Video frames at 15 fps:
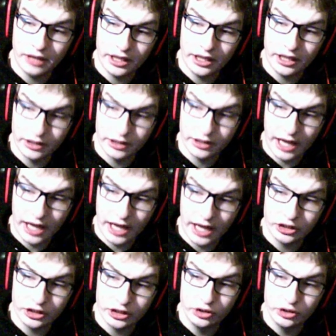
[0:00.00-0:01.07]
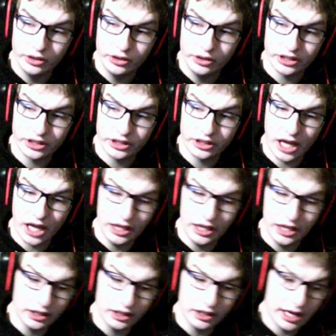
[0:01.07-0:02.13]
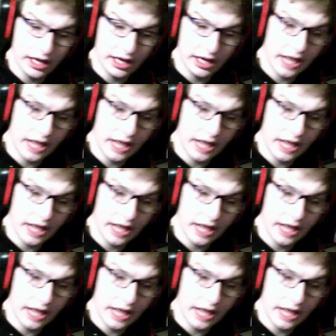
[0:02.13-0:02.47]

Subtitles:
actually do this, I actually